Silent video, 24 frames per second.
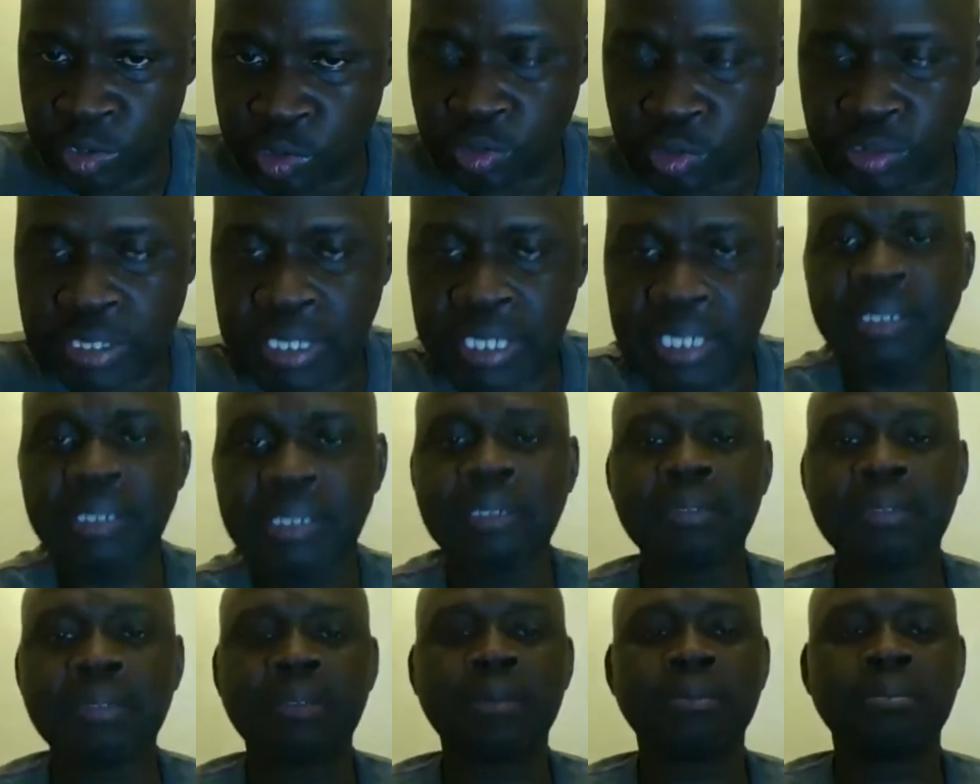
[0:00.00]
So
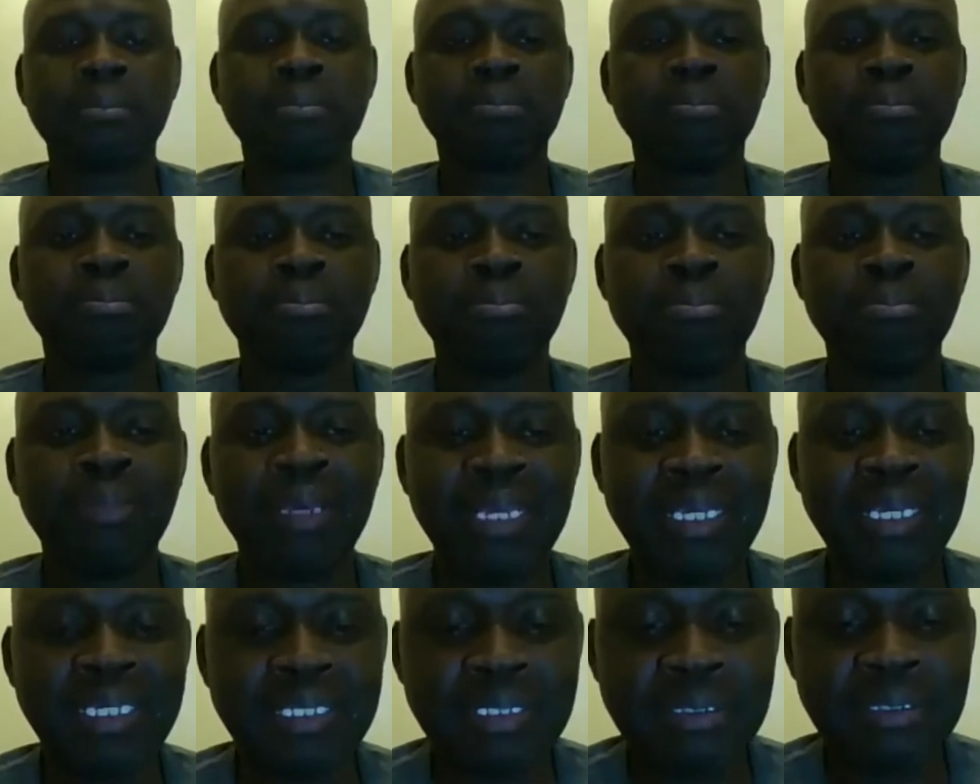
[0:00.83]
the
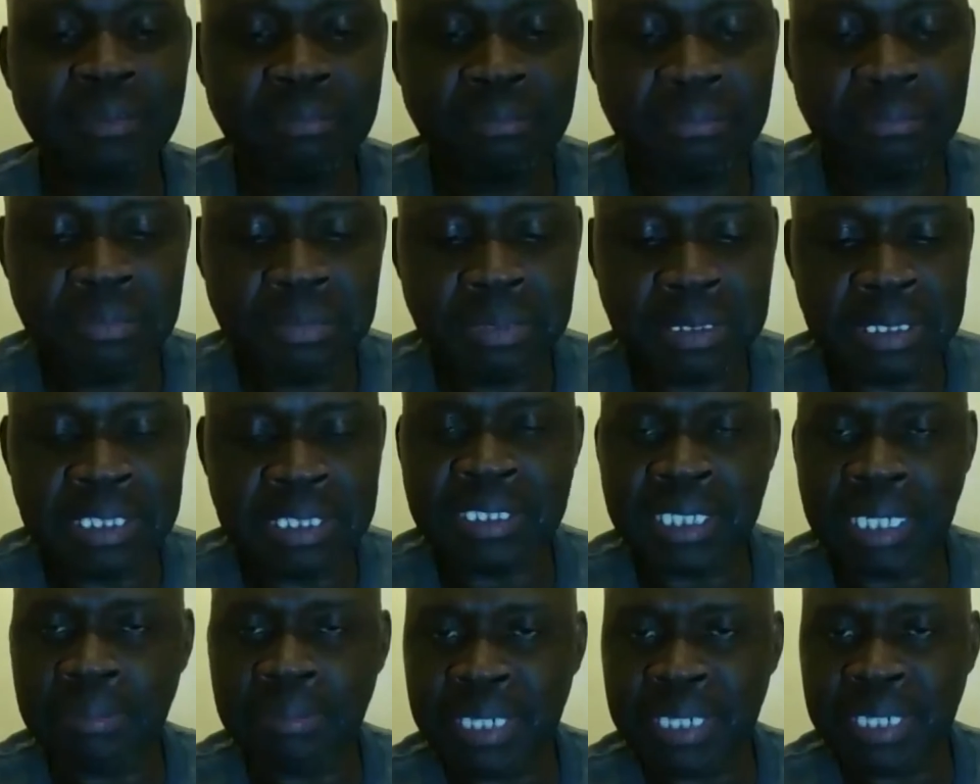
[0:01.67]
main
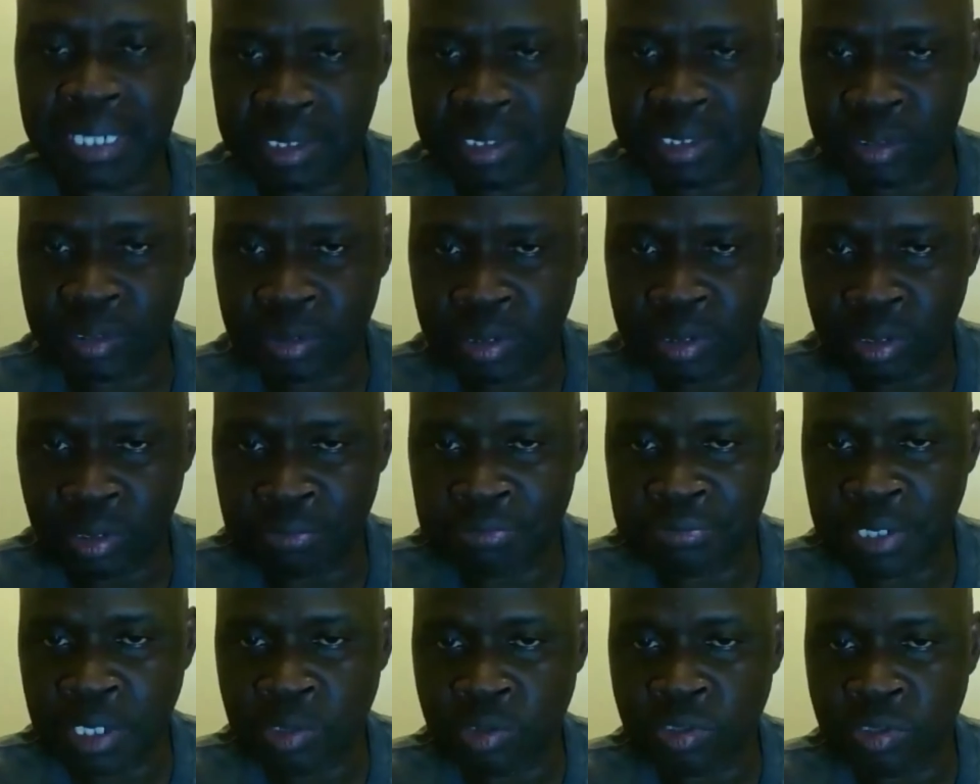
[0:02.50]
determinant
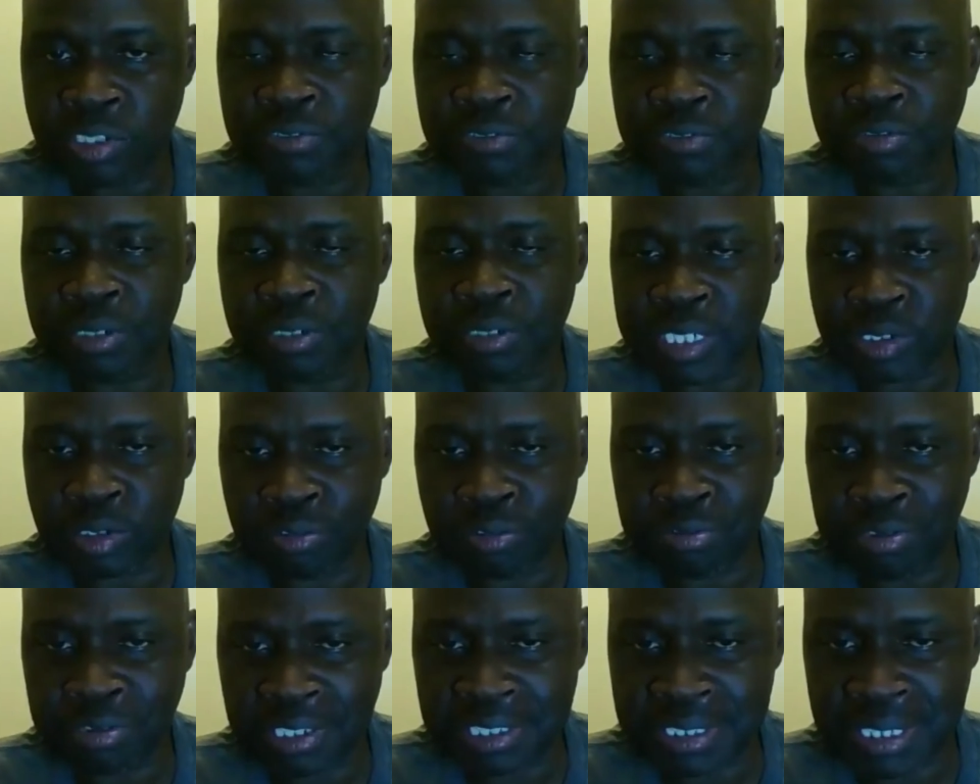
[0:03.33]
of the
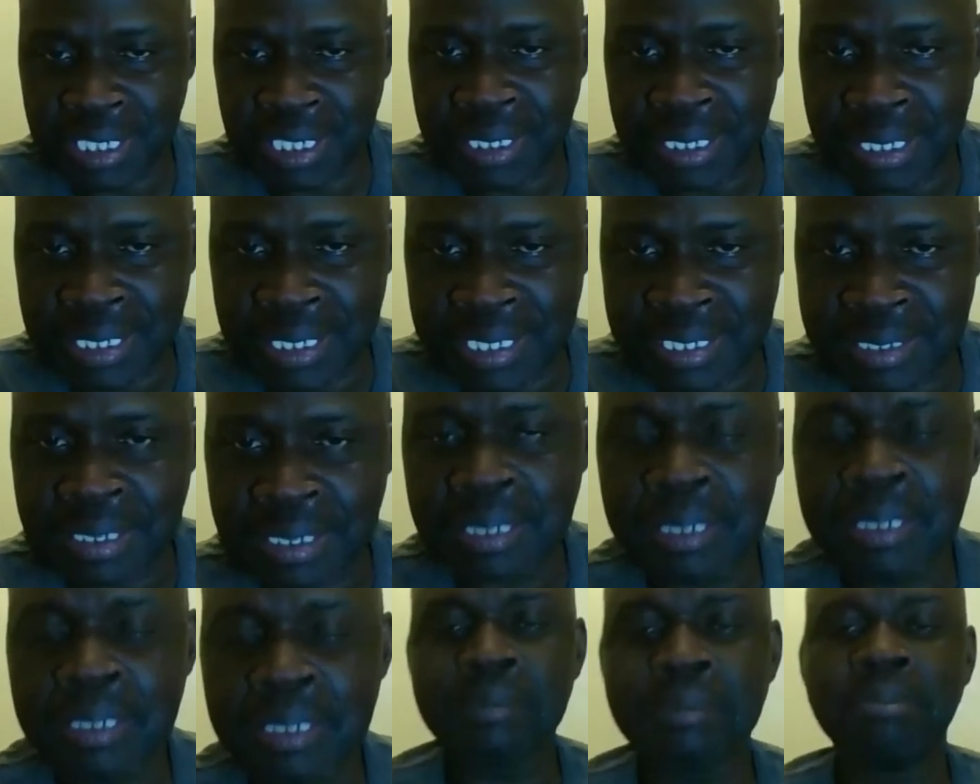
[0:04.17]
usefulness of a channel
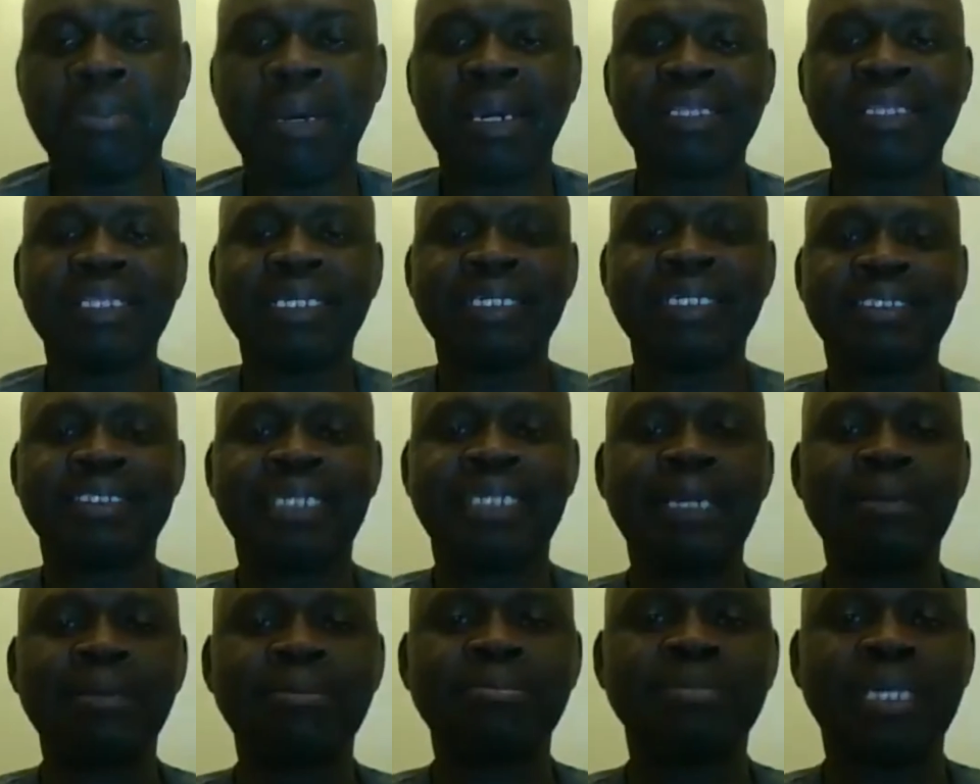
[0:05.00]
is by the
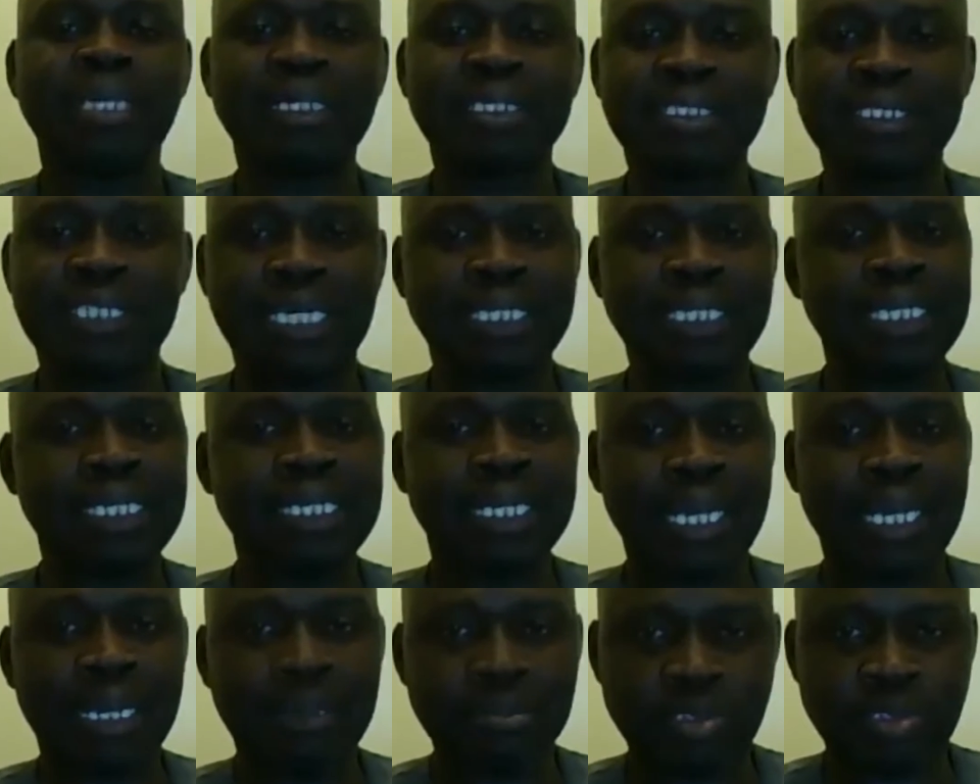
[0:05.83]
time that
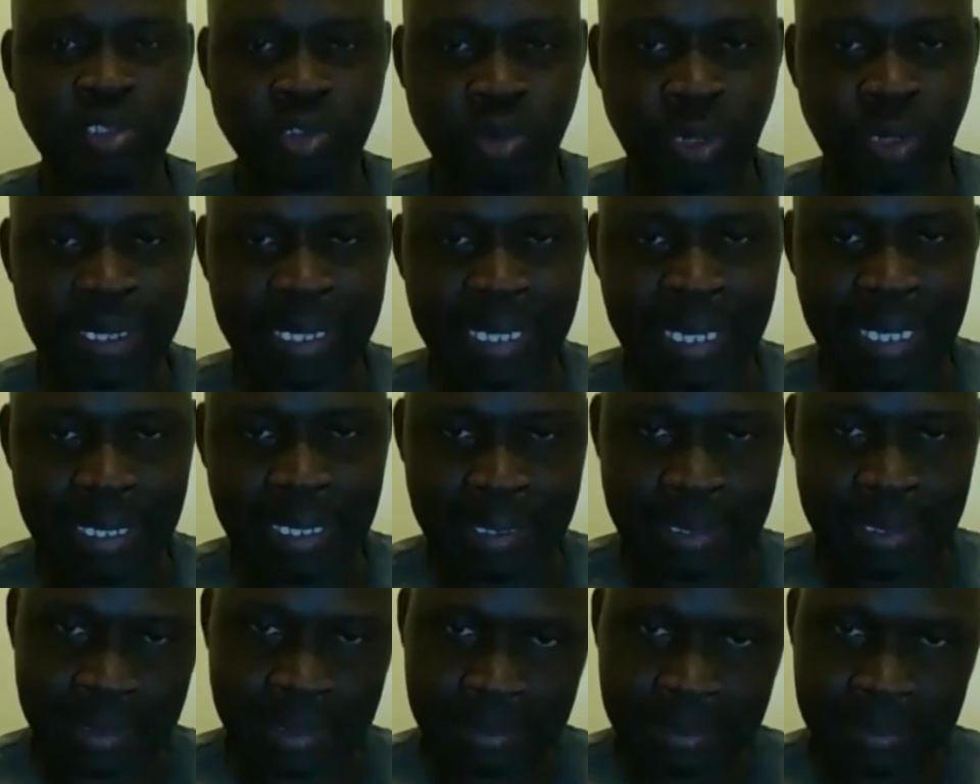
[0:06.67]
channel comes to an
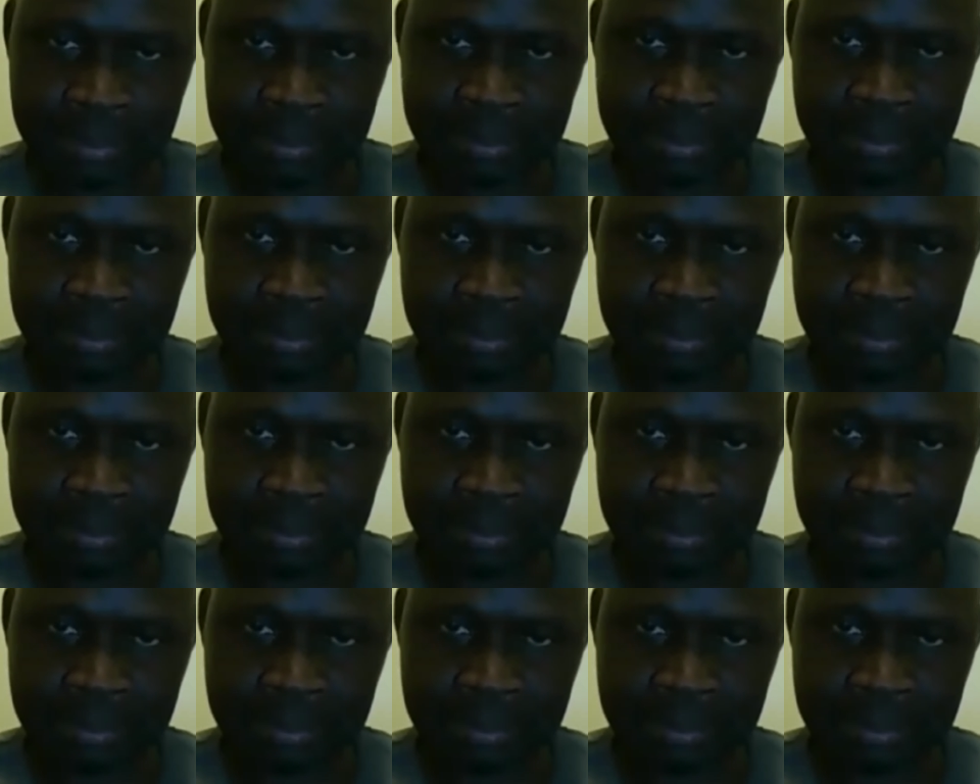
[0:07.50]
end,